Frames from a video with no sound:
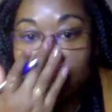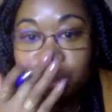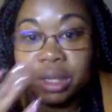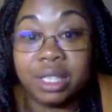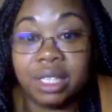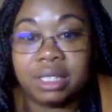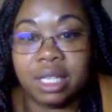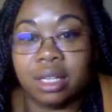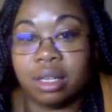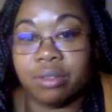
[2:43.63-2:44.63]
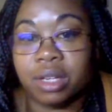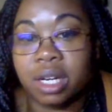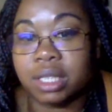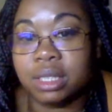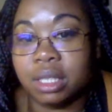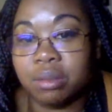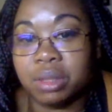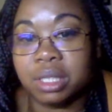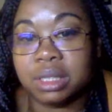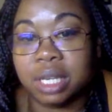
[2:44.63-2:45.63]
release any of the content
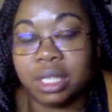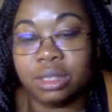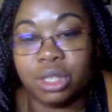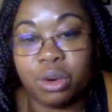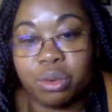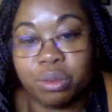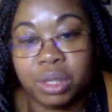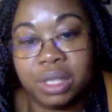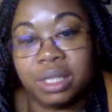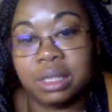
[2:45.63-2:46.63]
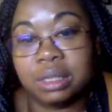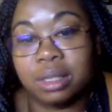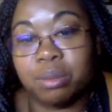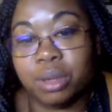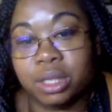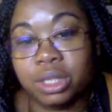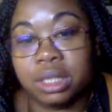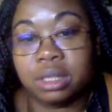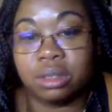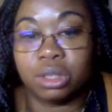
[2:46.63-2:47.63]
because I don't release the projects
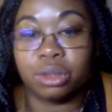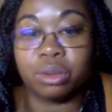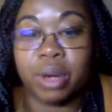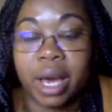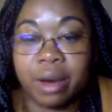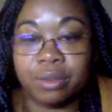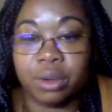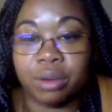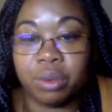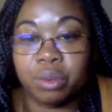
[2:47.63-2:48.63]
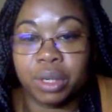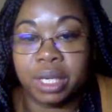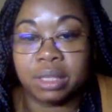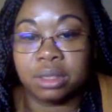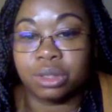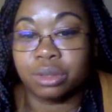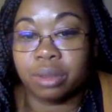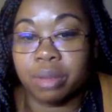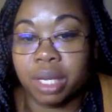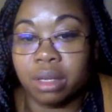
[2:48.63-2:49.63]
until after everyone has turned
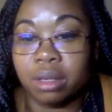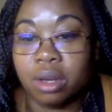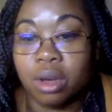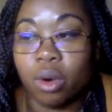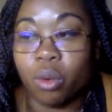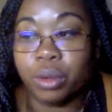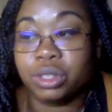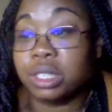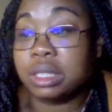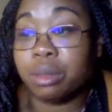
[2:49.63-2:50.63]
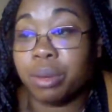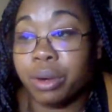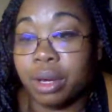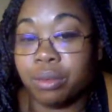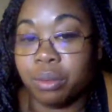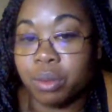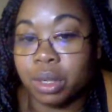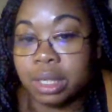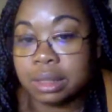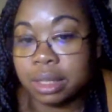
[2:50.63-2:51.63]
them in, or just about everyone,
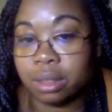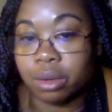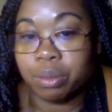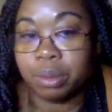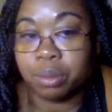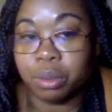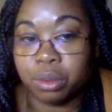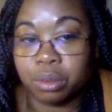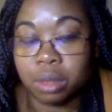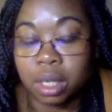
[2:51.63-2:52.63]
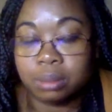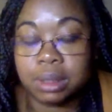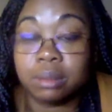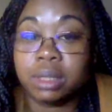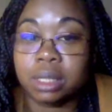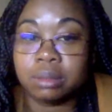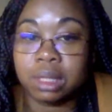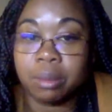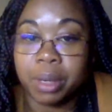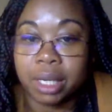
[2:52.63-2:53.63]
because I know people sometimes in
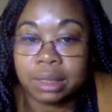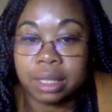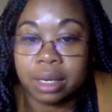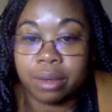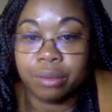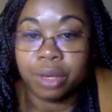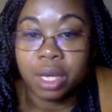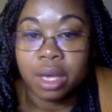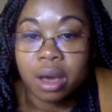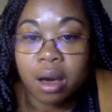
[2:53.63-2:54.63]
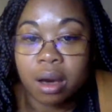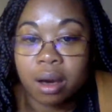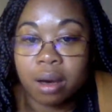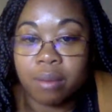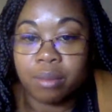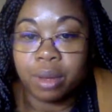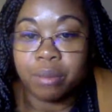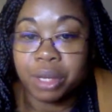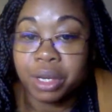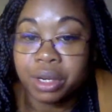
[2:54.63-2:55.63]
the past have
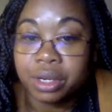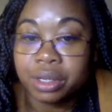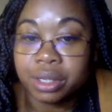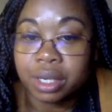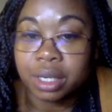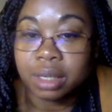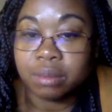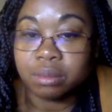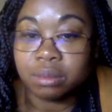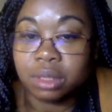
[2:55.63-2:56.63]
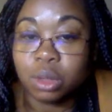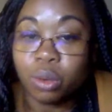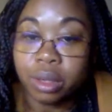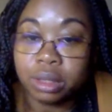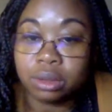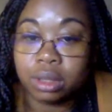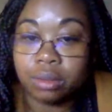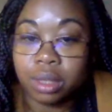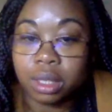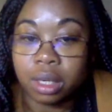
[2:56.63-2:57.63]
compared scores or
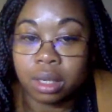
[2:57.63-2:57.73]
even